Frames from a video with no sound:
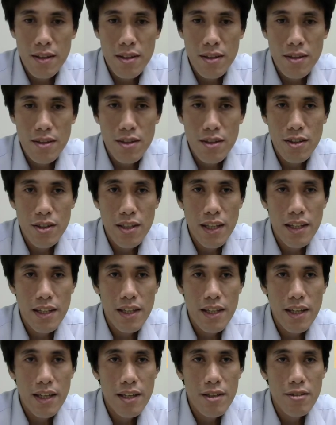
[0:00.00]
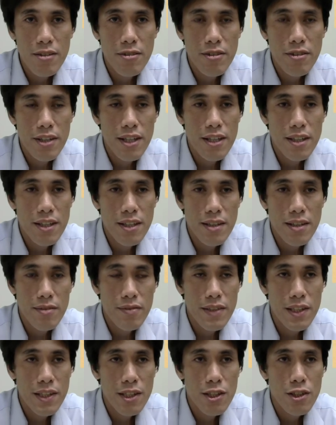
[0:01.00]
on the day where the
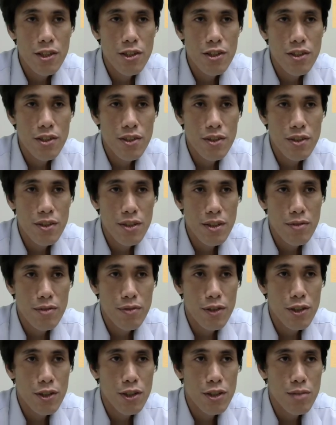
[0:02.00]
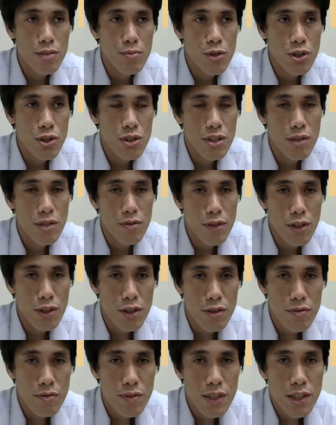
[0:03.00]
video, most difficult
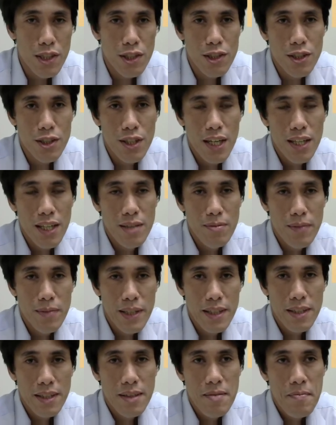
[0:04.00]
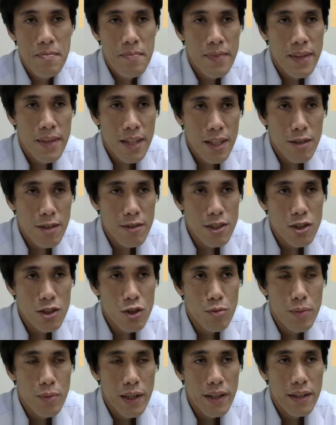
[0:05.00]
video I made, was to
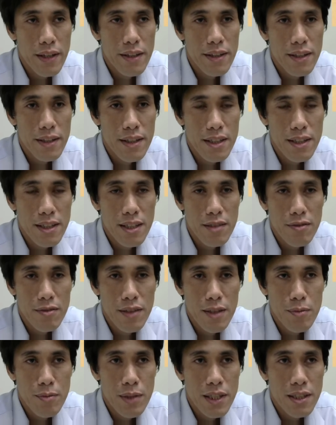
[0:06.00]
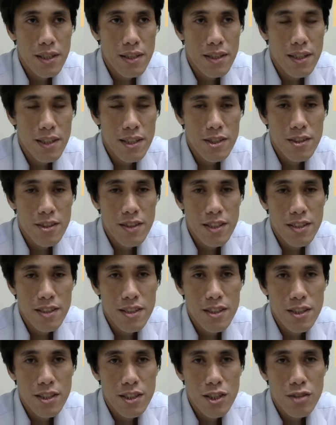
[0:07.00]
be aired in the Philippine International
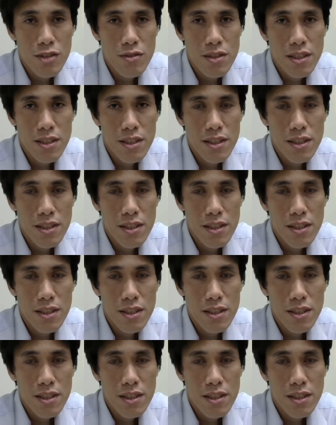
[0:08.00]
Church with